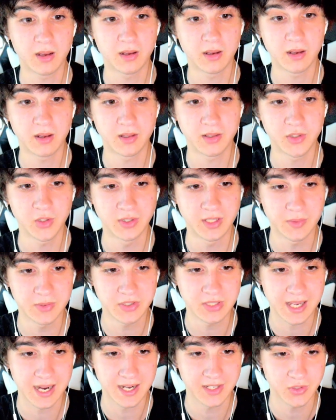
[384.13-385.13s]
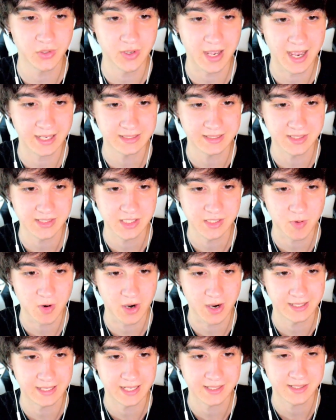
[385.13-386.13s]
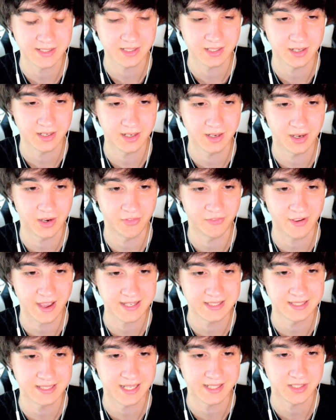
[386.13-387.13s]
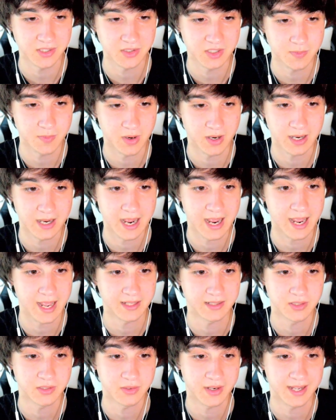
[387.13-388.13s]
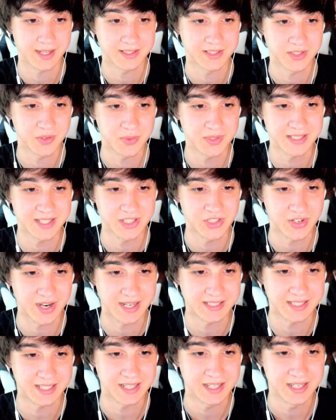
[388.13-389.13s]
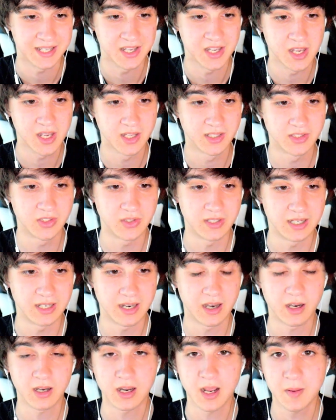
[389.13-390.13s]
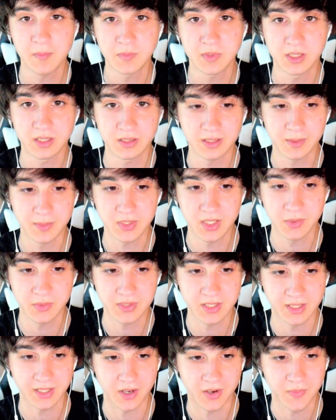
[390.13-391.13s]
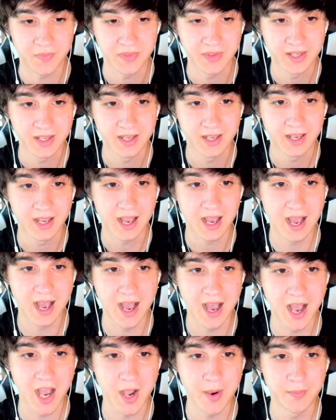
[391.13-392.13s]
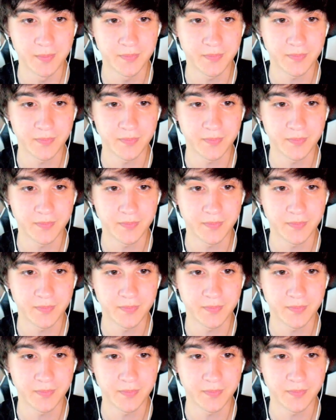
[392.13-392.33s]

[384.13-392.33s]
You did what you gotta do. You acted smart, and that's fast, and that's so smart. I had to. It was good, Tracy. Do you need a haircut? I'm chilling. It was good though. I